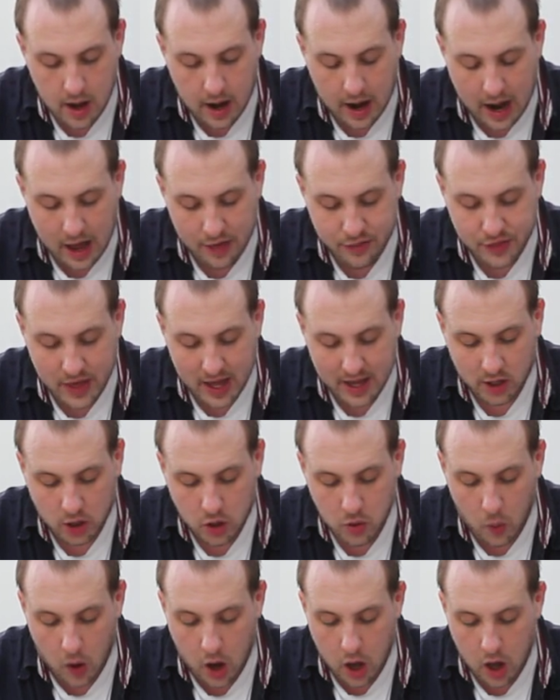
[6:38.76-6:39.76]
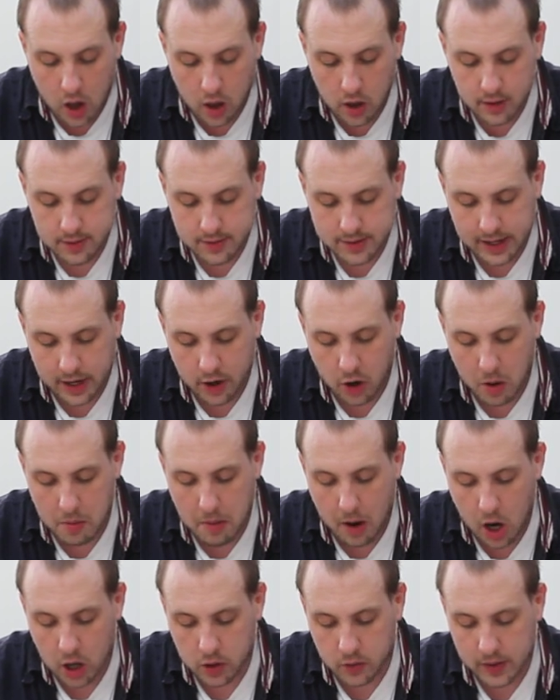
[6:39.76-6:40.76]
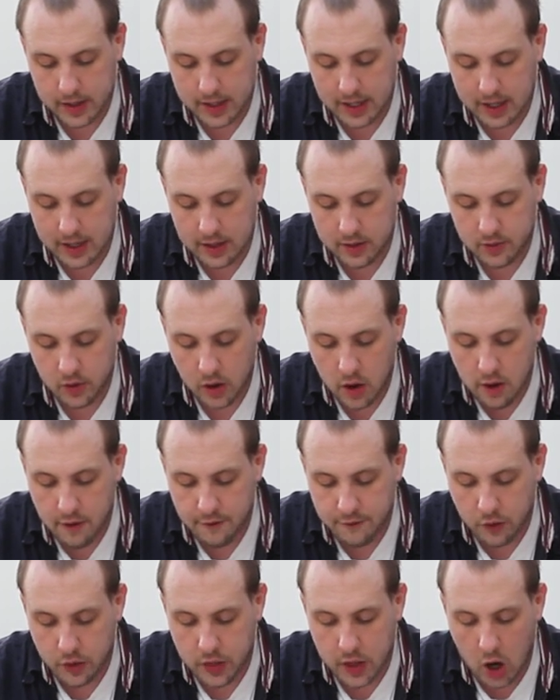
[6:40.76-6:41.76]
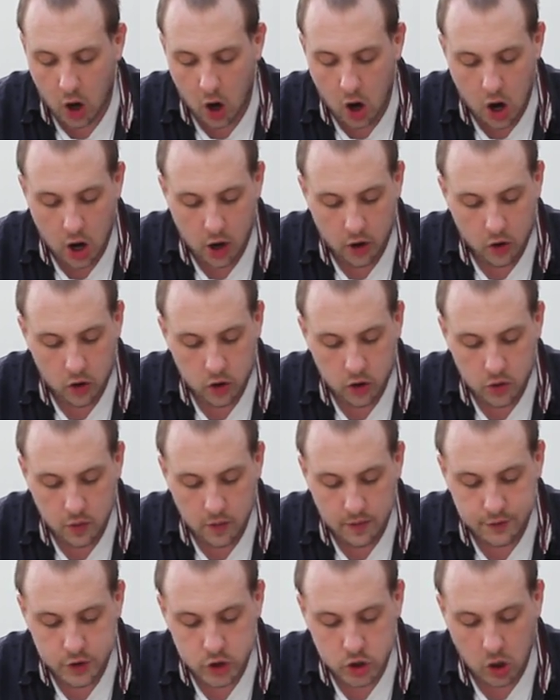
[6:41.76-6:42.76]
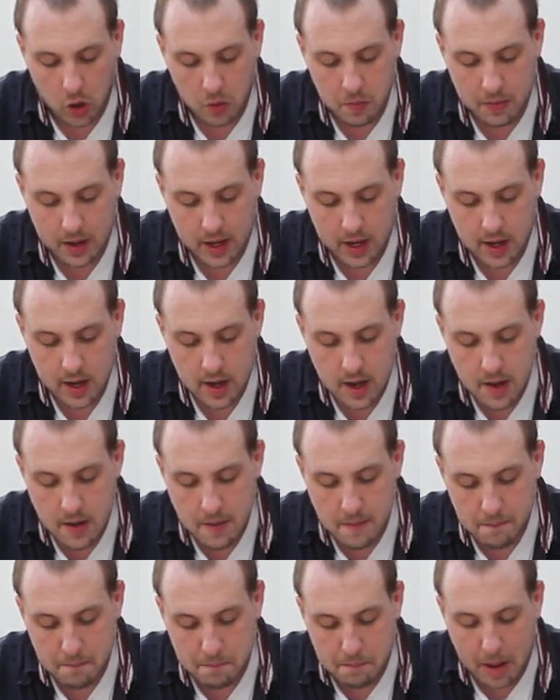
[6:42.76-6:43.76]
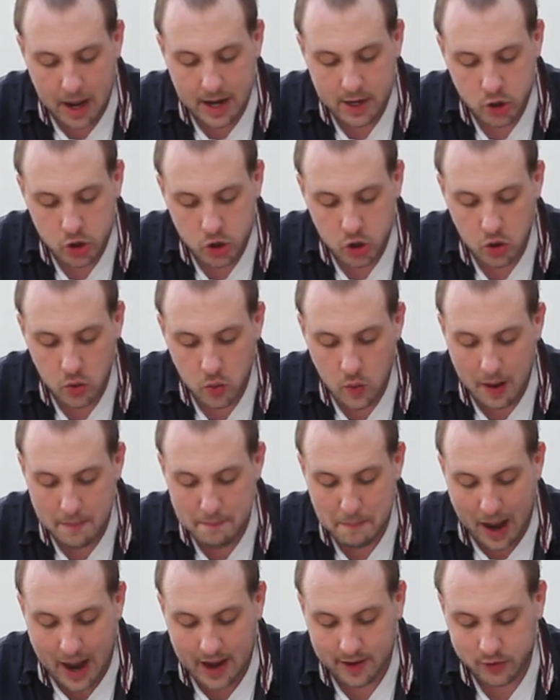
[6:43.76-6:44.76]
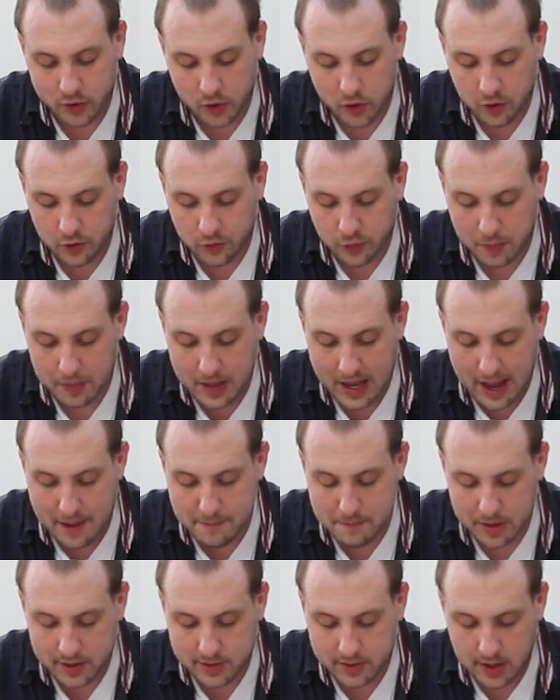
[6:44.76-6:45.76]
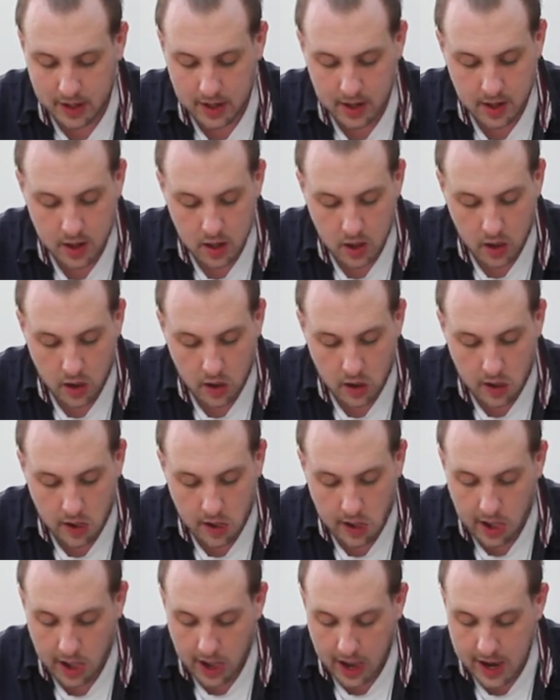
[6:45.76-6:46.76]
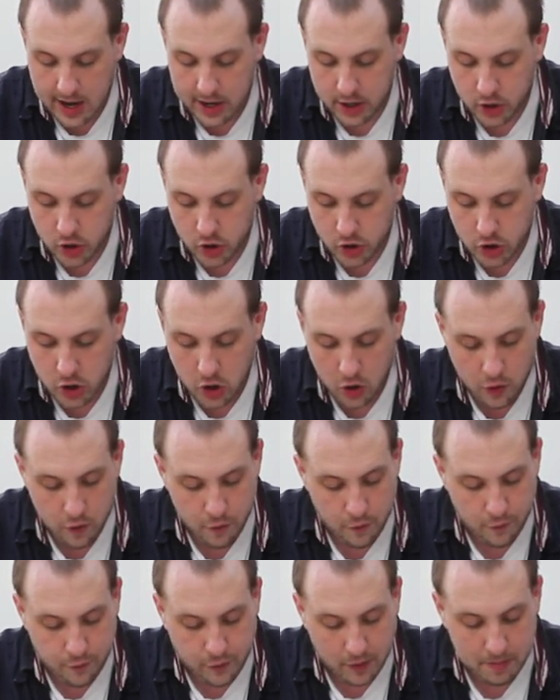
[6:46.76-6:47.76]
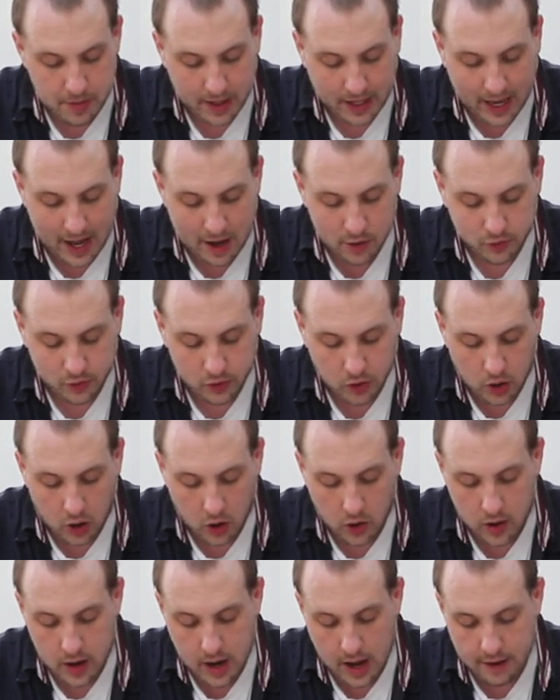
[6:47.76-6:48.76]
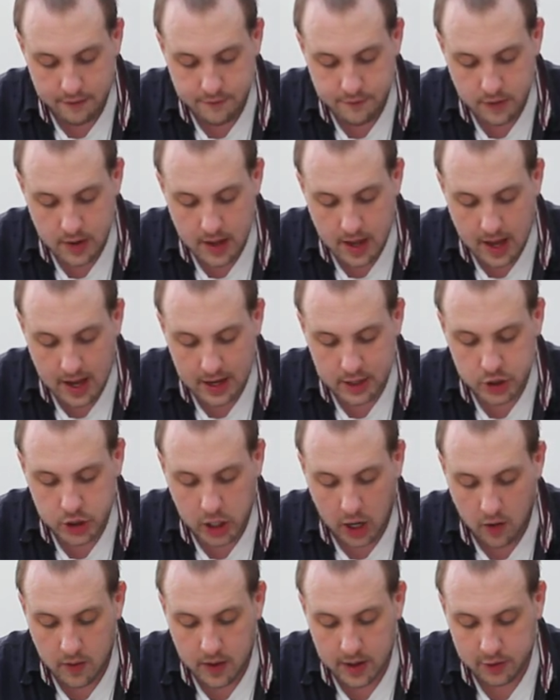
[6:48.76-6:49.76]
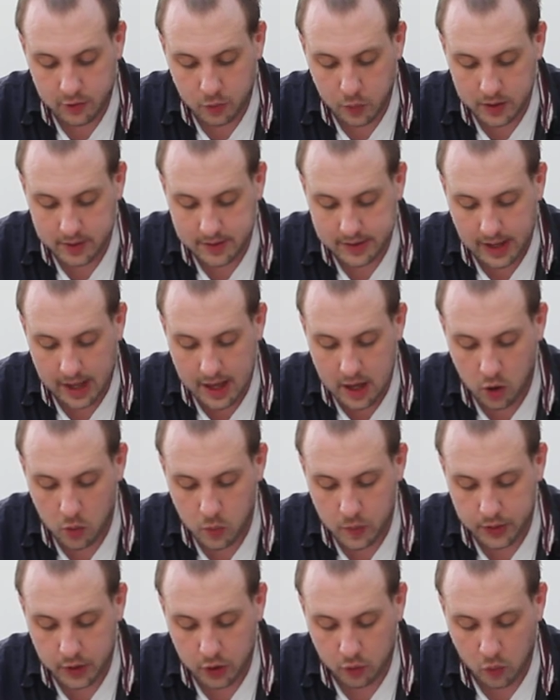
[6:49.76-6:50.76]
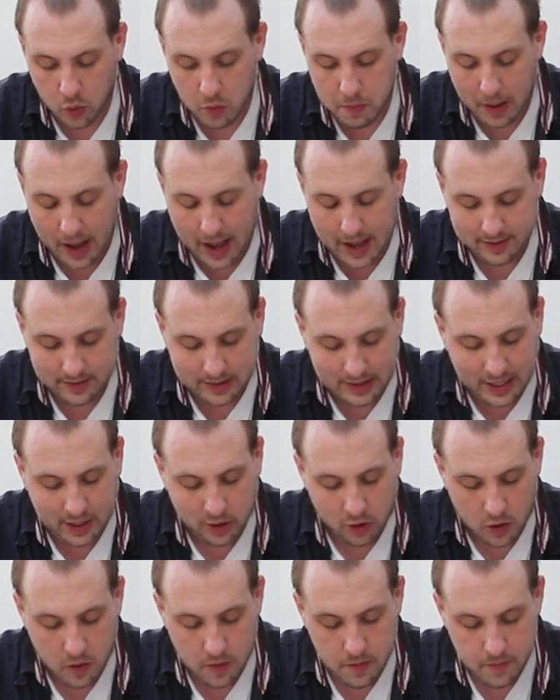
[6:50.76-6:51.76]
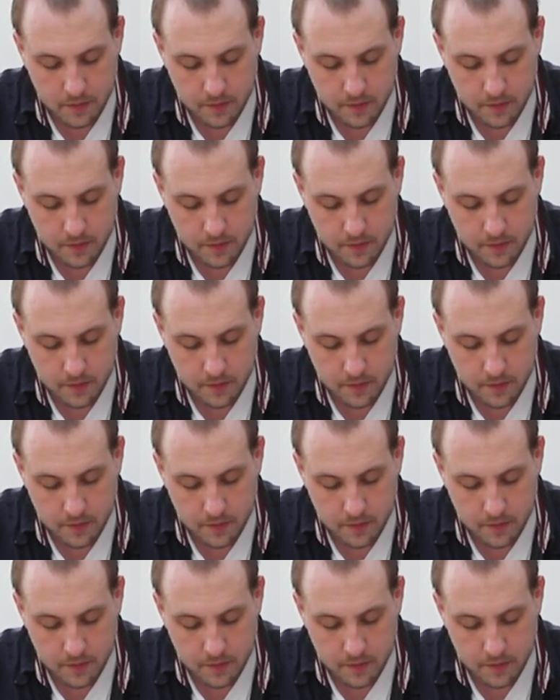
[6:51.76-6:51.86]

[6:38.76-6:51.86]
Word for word: I thank you all, said Hermocrates, for the honor you have shown me, but two ambassadors from the embassy and two from the council are enough, and Chaereas will sail with the group as leader.